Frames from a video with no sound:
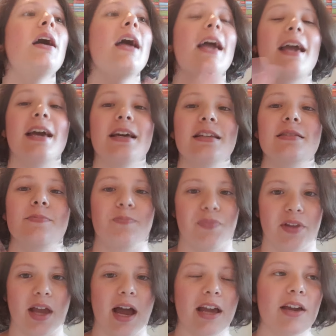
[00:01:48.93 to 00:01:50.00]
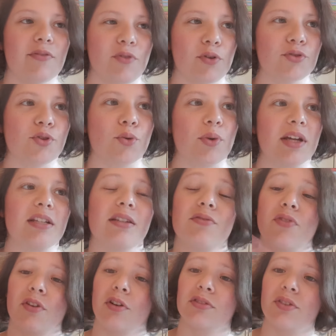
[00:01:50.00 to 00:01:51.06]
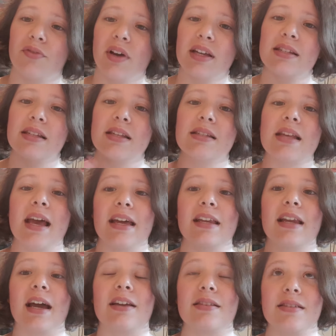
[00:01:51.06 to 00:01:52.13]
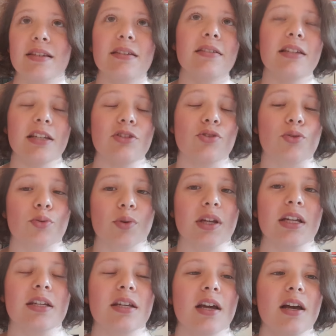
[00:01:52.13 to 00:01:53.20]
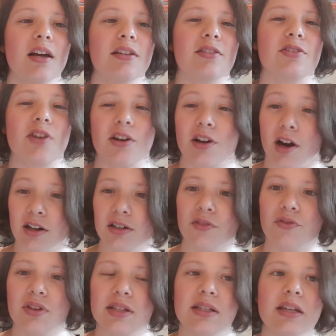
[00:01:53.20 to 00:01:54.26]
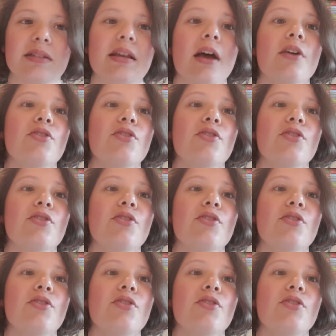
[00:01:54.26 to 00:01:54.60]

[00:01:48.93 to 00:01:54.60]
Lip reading: And I have also read Infernal Devices, and I still need to read The Dark Artifices.